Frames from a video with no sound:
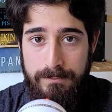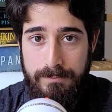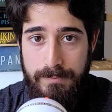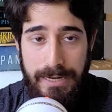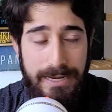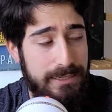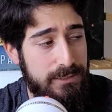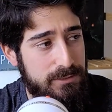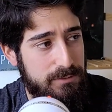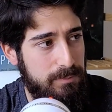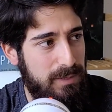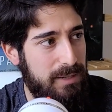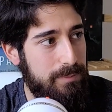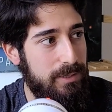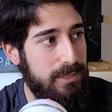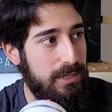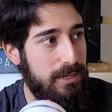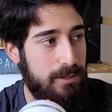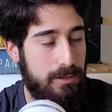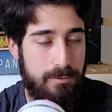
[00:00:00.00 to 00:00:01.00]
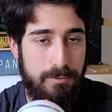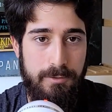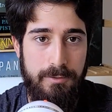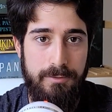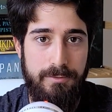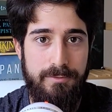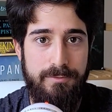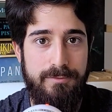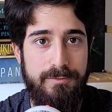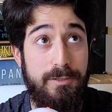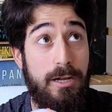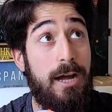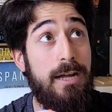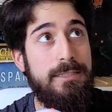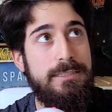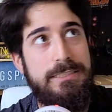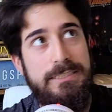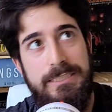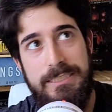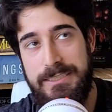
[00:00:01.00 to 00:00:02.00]
And maybe another
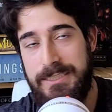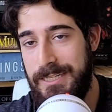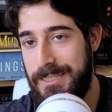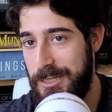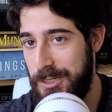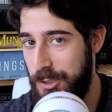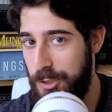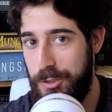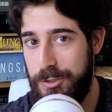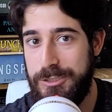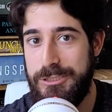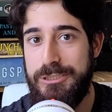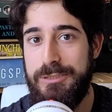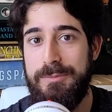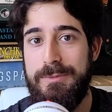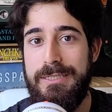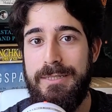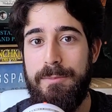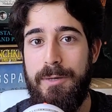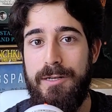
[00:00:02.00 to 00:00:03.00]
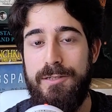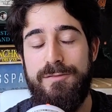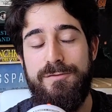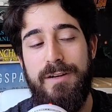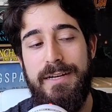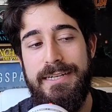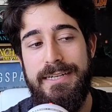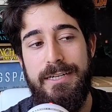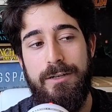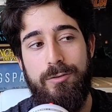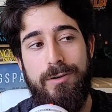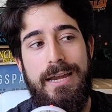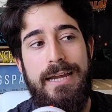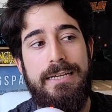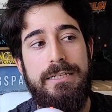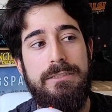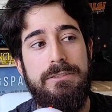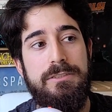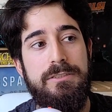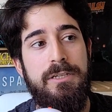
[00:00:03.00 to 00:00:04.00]
thought that occurs to me about fighting
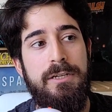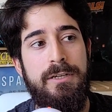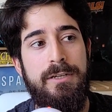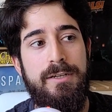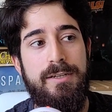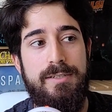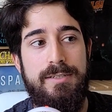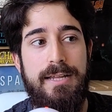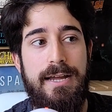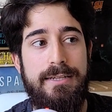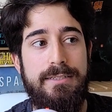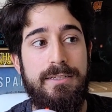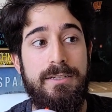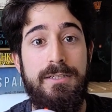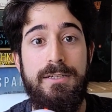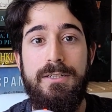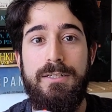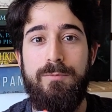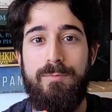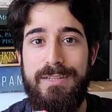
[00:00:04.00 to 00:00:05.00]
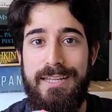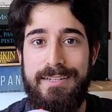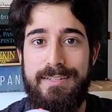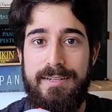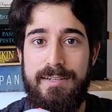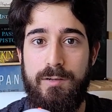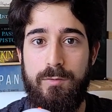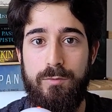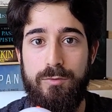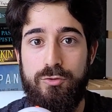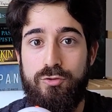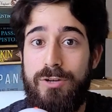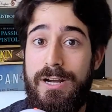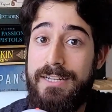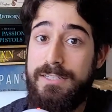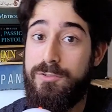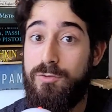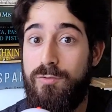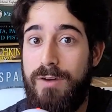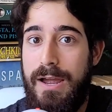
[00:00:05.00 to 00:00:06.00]
Krakens is that when the tentacle
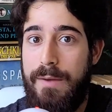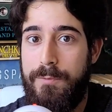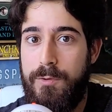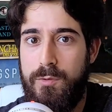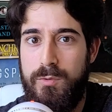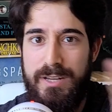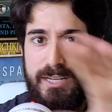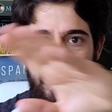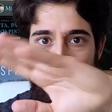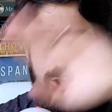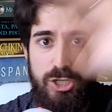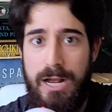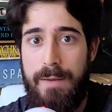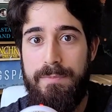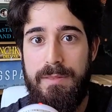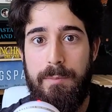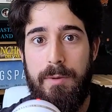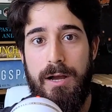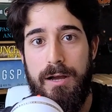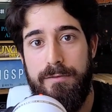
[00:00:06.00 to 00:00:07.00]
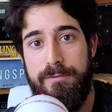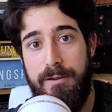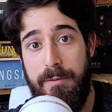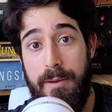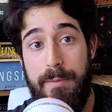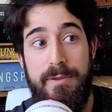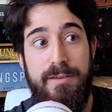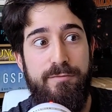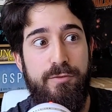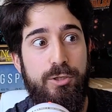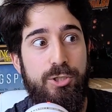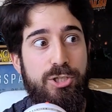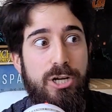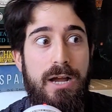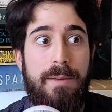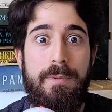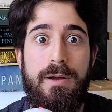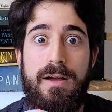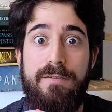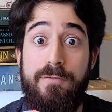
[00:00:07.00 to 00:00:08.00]
tries to grab you, you can chop them off. And maybe if you
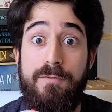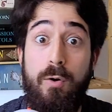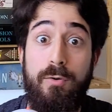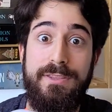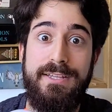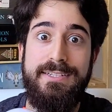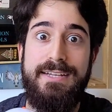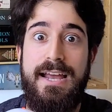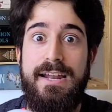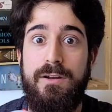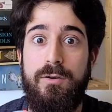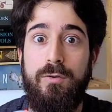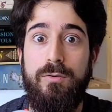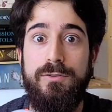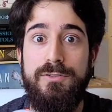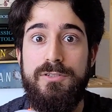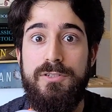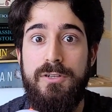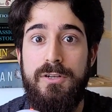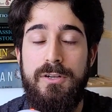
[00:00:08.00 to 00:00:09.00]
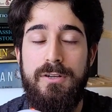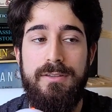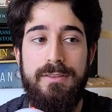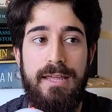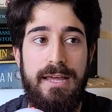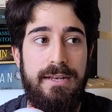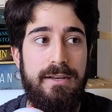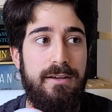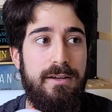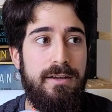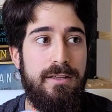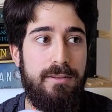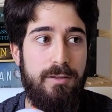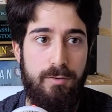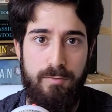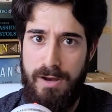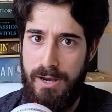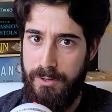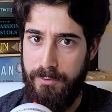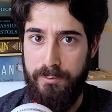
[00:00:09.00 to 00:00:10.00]
chop off all the tentacles, then the
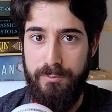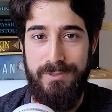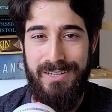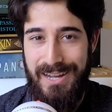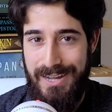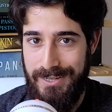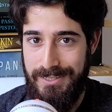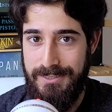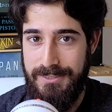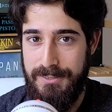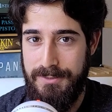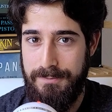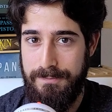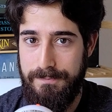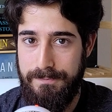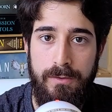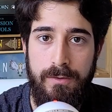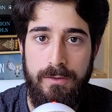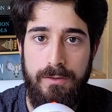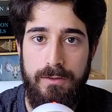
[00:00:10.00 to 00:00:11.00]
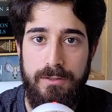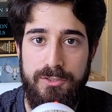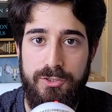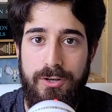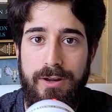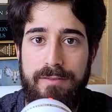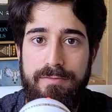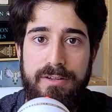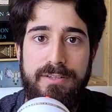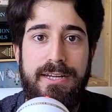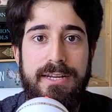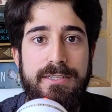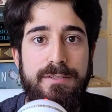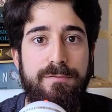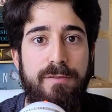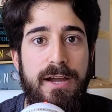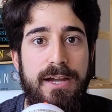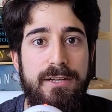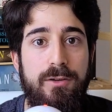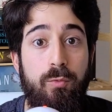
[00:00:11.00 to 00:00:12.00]
Kraken dies. So now I've
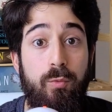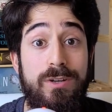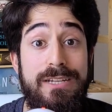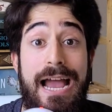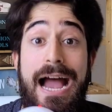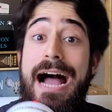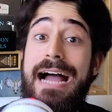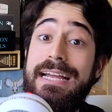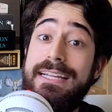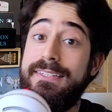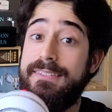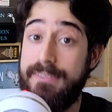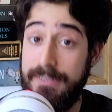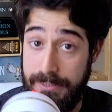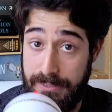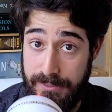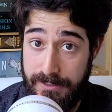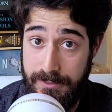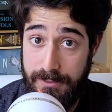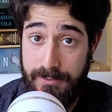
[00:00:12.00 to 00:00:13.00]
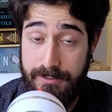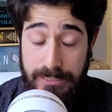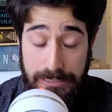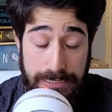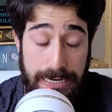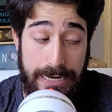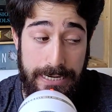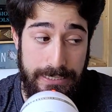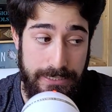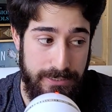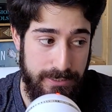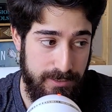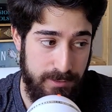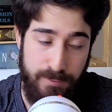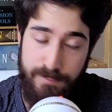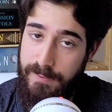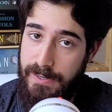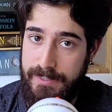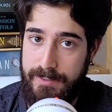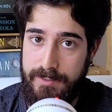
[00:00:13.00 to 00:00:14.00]
identified what I think today is the
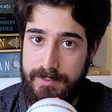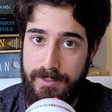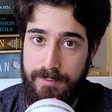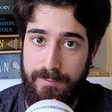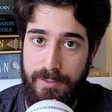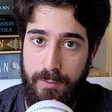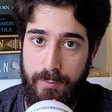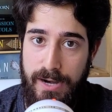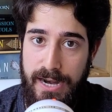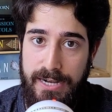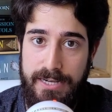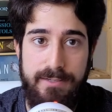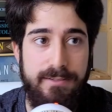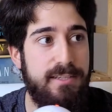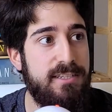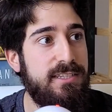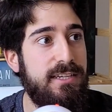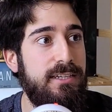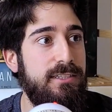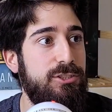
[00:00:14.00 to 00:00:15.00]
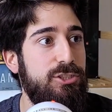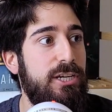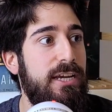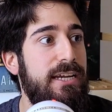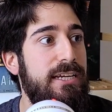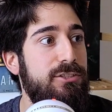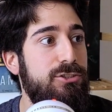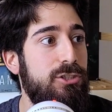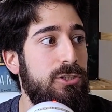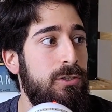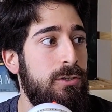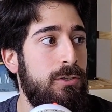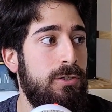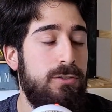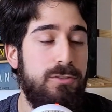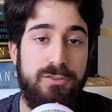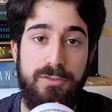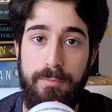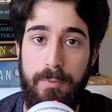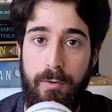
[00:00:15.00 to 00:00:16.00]
fantasy of the Kraken. This could change
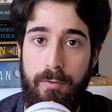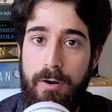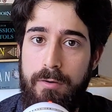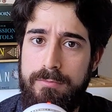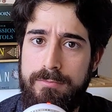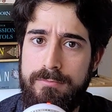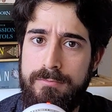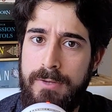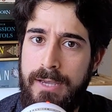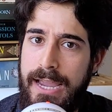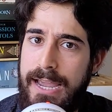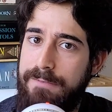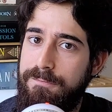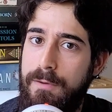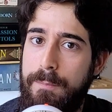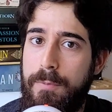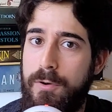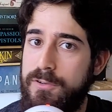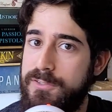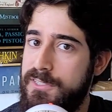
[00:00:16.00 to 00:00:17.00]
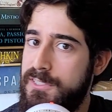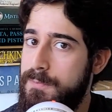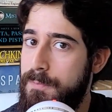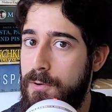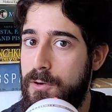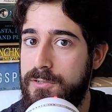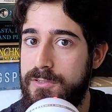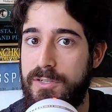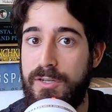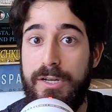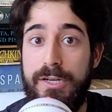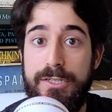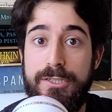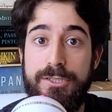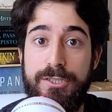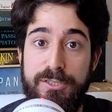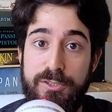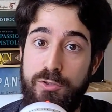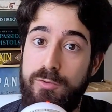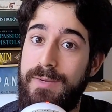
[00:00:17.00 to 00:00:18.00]
tomorrow, and from person to person.
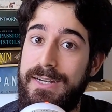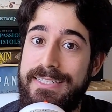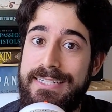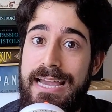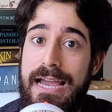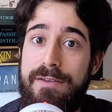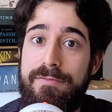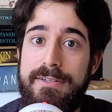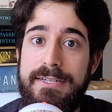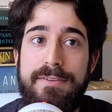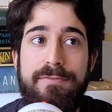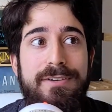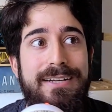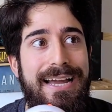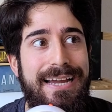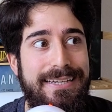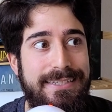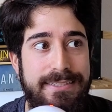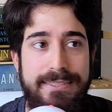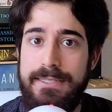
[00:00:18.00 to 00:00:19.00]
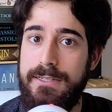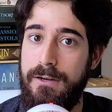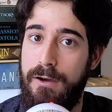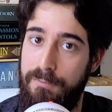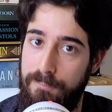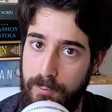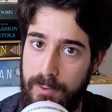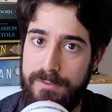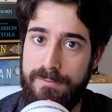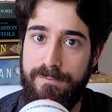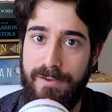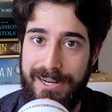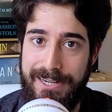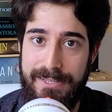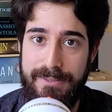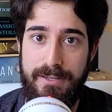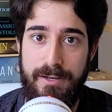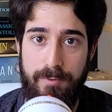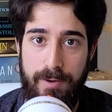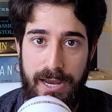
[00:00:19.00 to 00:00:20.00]
You might have a different idea of what fighting
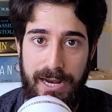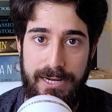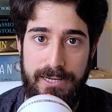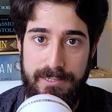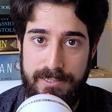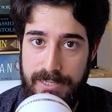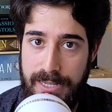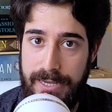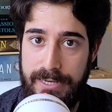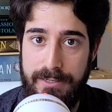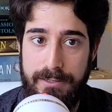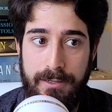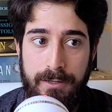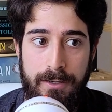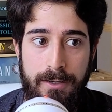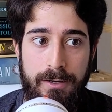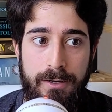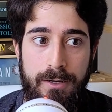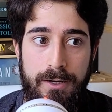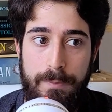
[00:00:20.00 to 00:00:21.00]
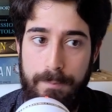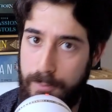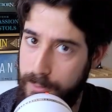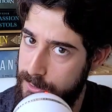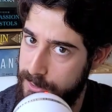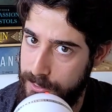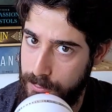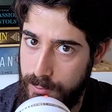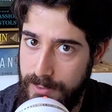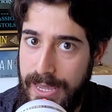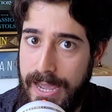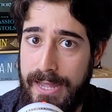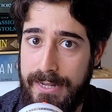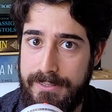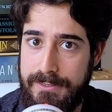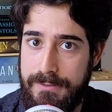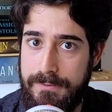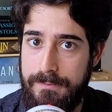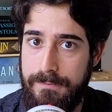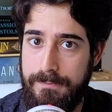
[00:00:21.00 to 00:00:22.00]
the Kraken is like. Pursue
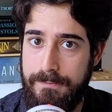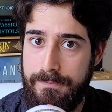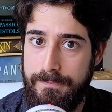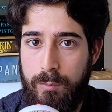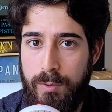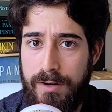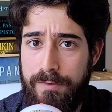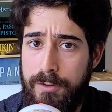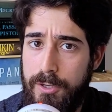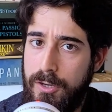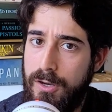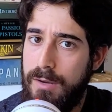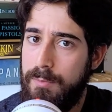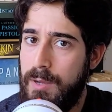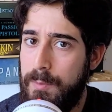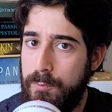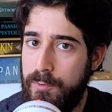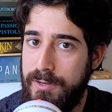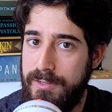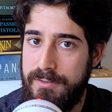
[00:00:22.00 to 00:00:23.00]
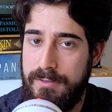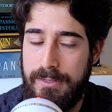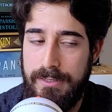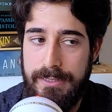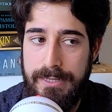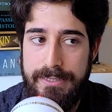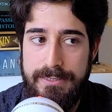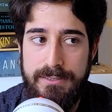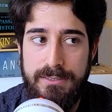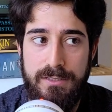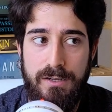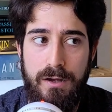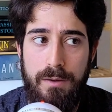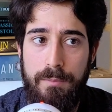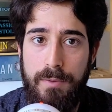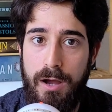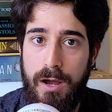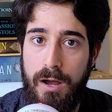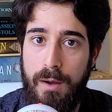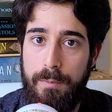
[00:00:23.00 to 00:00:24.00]
that. Whatever you come up with, let's come
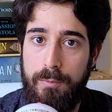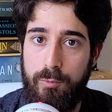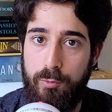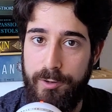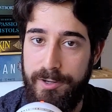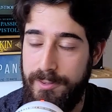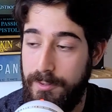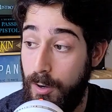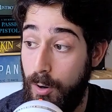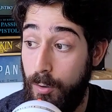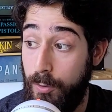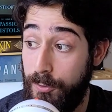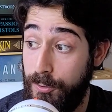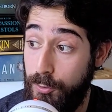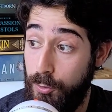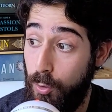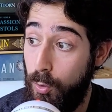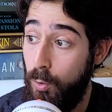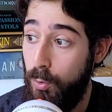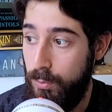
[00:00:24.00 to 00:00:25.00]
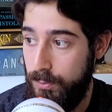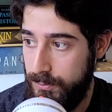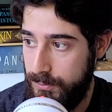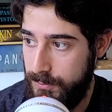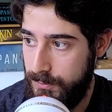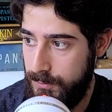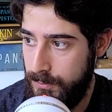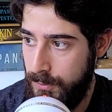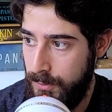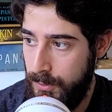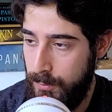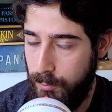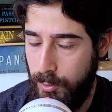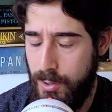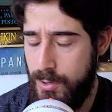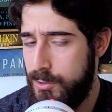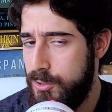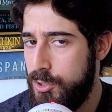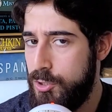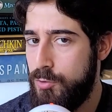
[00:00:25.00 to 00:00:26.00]
up with our goals. We're
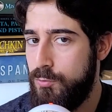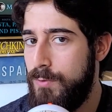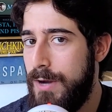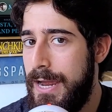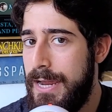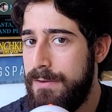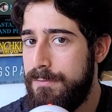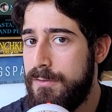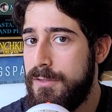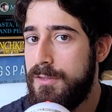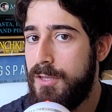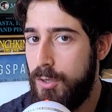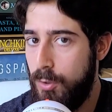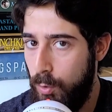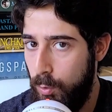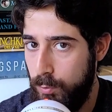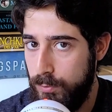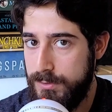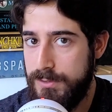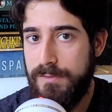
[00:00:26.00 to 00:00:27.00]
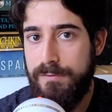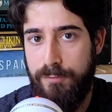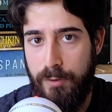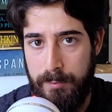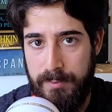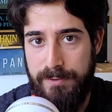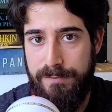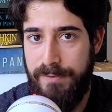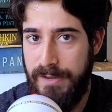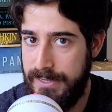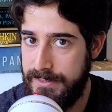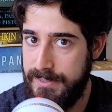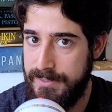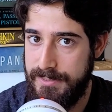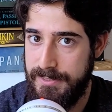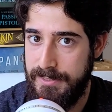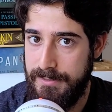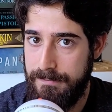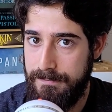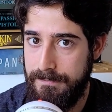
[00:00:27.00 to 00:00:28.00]
going to derive the goals from the
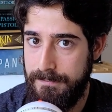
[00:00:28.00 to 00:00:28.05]
fantasy.